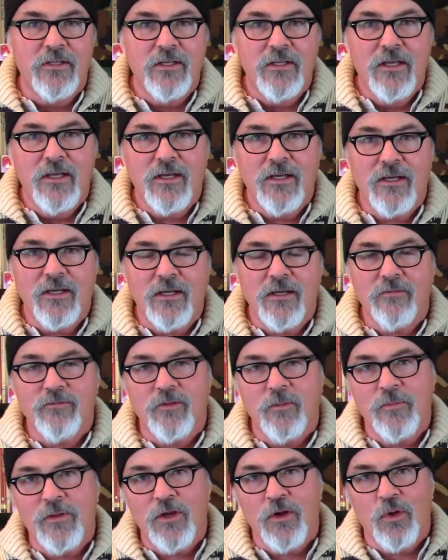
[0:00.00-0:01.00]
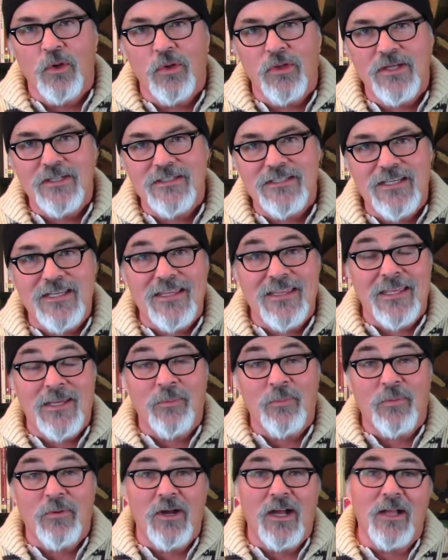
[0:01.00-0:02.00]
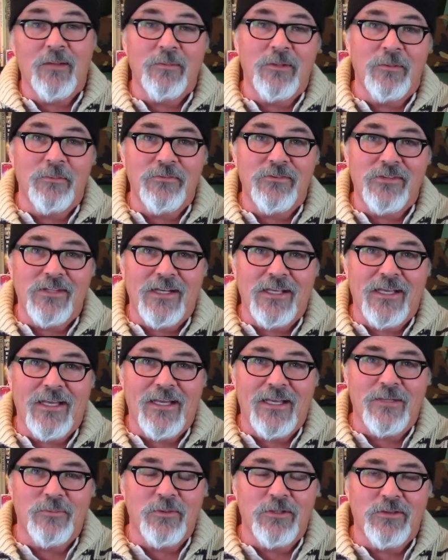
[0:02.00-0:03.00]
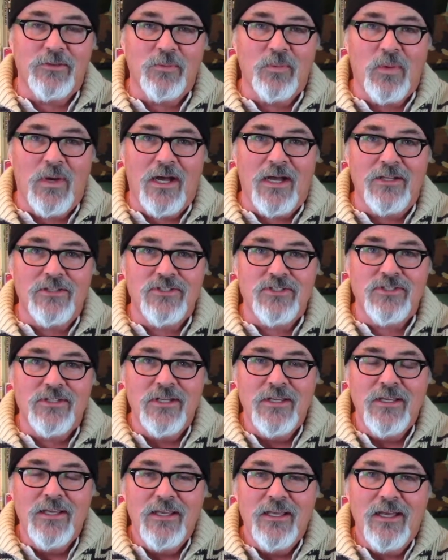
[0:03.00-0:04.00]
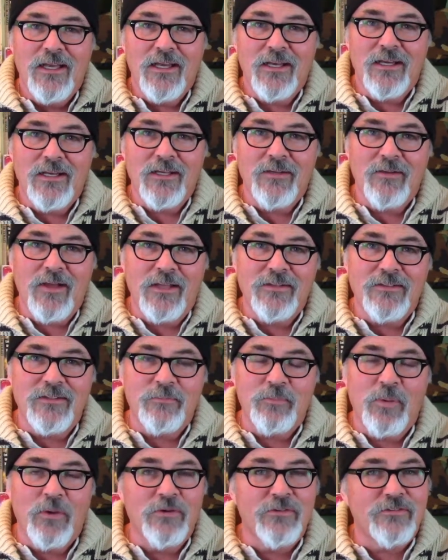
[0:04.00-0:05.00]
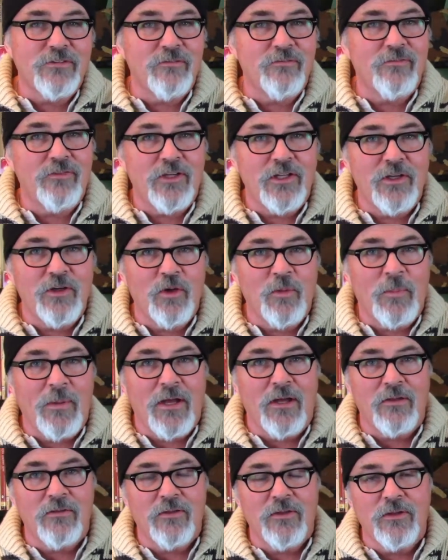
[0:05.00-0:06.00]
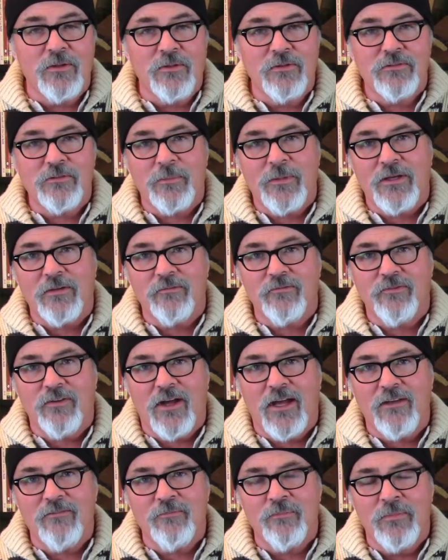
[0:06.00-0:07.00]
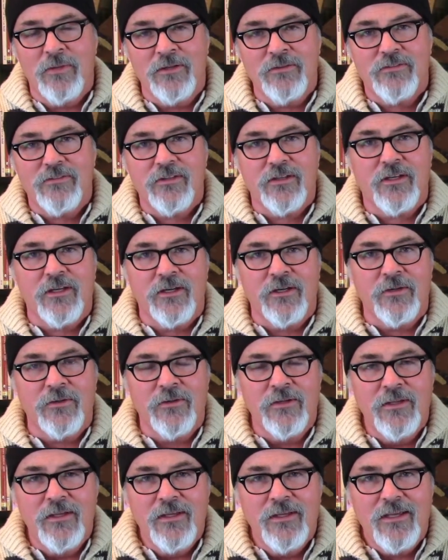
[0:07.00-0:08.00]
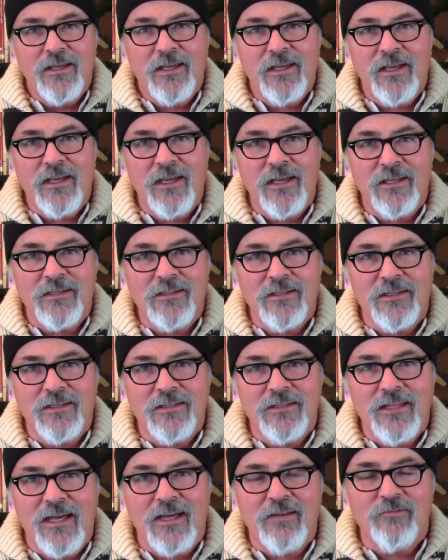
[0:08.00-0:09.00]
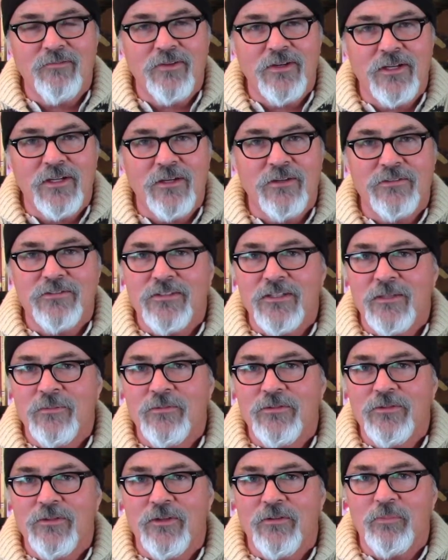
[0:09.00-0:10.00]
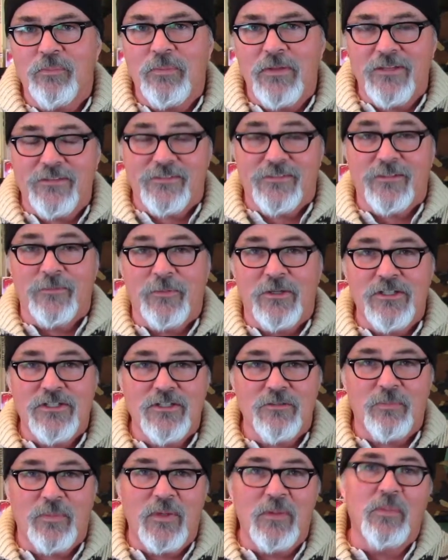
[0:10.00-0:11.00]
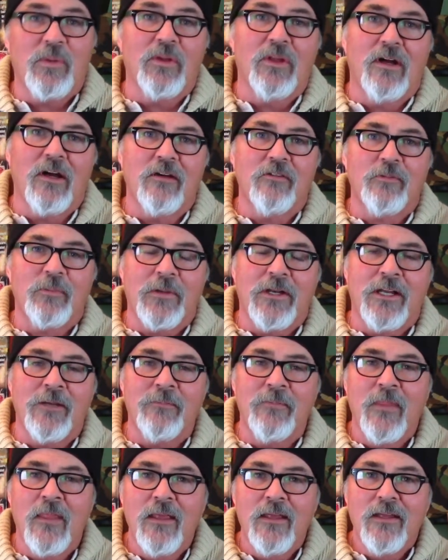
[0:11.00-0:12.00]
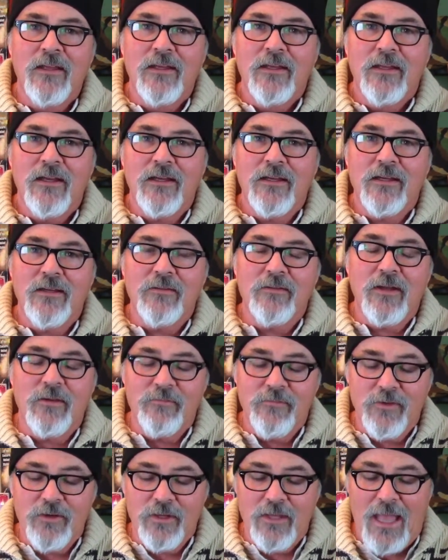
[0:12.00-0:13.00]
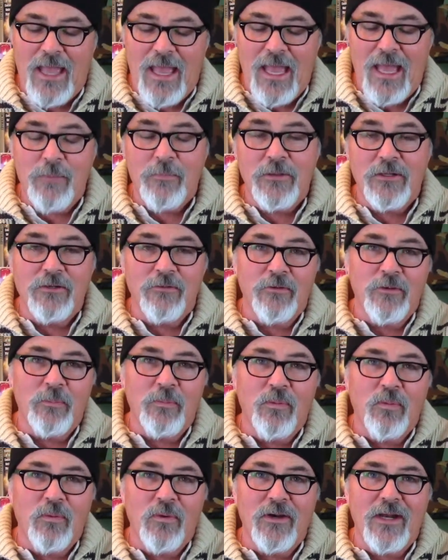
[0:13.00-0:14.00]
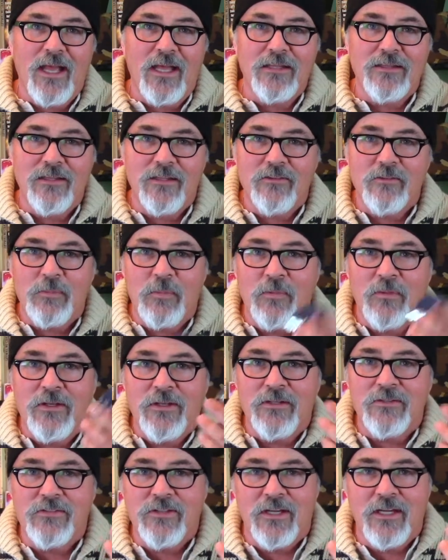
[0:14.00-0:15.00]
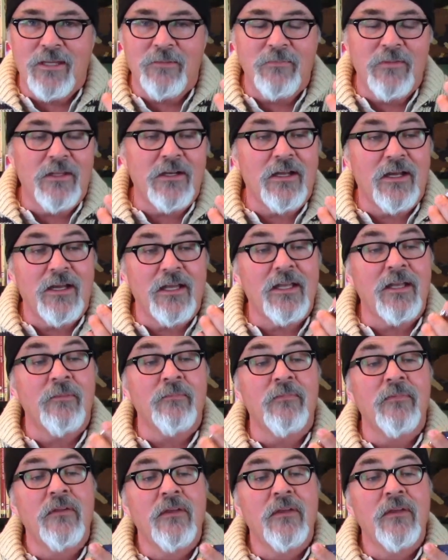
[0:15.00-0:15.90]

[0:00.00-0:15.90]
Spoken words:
from the early teething problems that I had with the watch. I did post a video about those about 5 months ago, and that video seems to have pissed a bunch of people off, but I'm very happy to report at this point in time that I'm